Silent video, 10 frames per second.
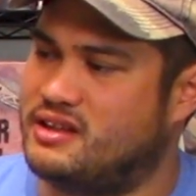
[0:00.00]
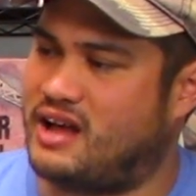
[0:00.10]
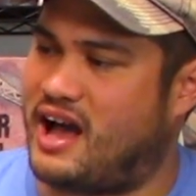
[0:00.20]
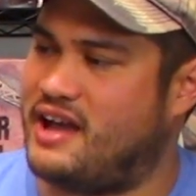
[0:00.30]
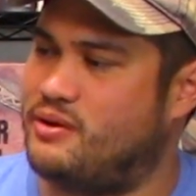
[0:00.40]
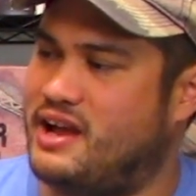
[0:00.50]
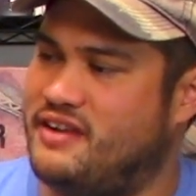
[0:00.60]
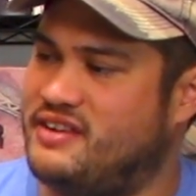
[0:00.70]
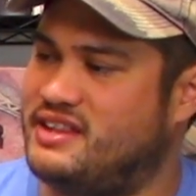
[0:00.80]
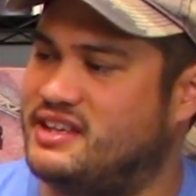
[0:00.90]
I don't
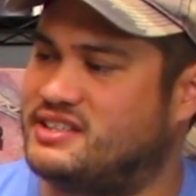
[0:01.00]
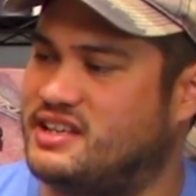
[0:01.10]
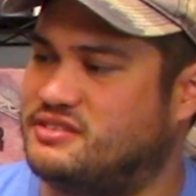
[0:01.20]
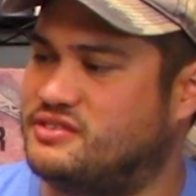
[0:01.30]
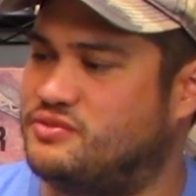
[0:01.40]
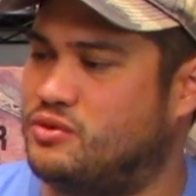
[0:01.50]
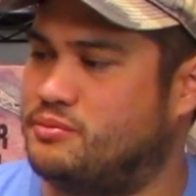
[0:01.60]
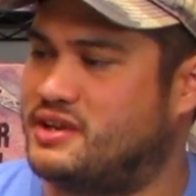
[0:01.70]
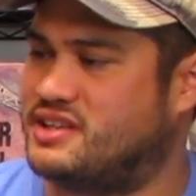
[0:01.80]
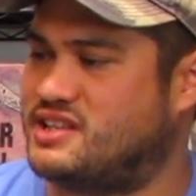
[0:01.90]
have any of the accessories for them
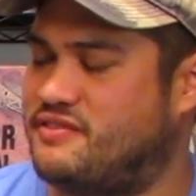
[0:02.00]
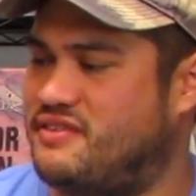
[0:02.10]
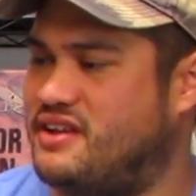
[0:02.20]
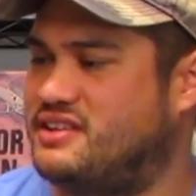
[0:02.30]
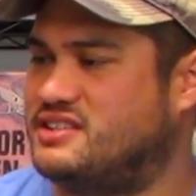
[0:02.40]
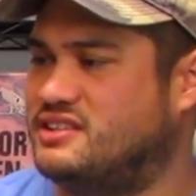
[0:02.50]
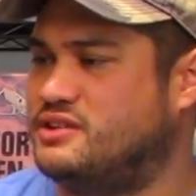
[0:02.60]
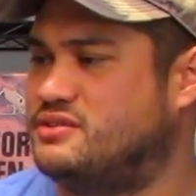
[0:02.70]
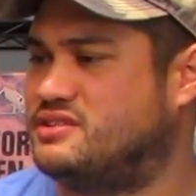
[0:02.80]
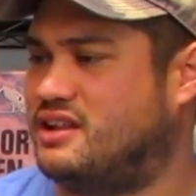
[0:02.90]
because I found these
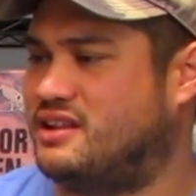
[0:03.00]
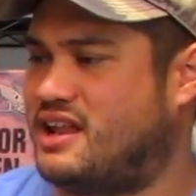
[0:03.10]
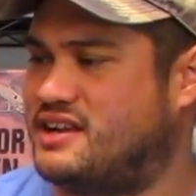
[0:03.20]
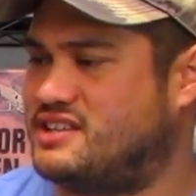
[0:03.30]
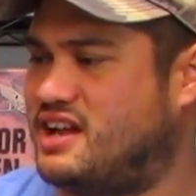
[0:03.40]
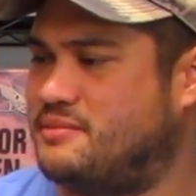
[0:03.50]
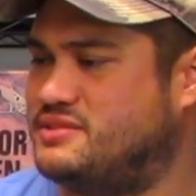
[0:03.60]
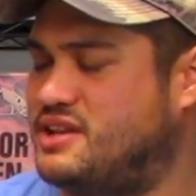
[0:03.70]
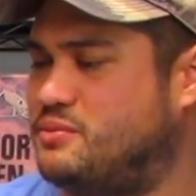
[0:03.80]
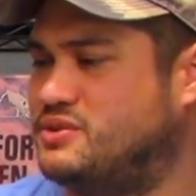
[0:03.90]
loose. A lot of times
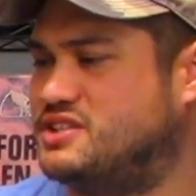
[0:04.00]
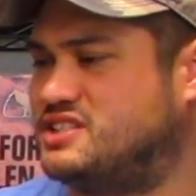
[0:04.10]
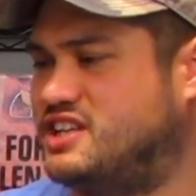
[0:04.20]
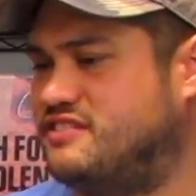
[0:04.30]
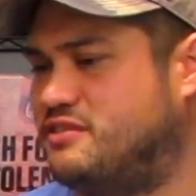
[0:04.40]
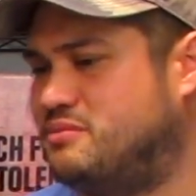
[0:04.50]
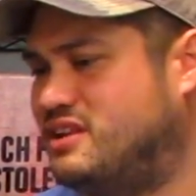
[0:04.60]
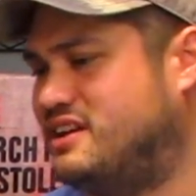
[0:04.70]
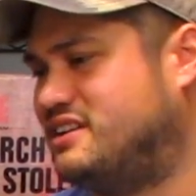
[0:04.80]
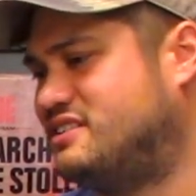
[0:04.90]
they would just give them
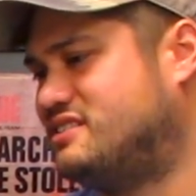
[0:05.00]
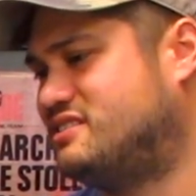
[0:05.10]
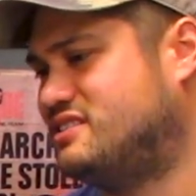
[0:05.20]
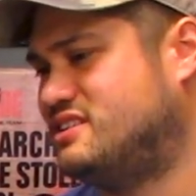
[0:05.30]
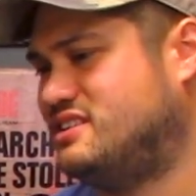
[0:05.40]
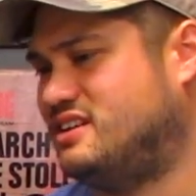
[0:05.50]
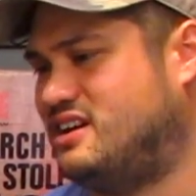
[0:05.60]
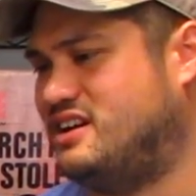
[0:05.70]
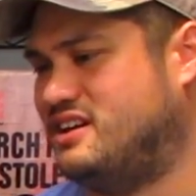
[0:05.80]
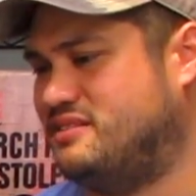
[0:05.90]

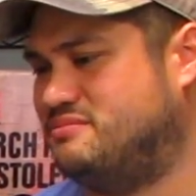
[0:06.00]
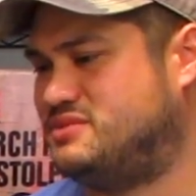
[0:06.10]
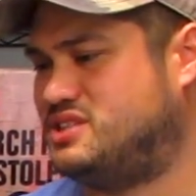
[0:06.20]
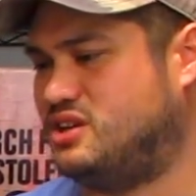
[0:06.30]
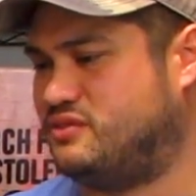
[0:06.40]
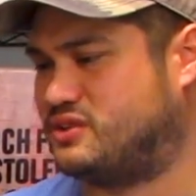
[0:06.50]
silver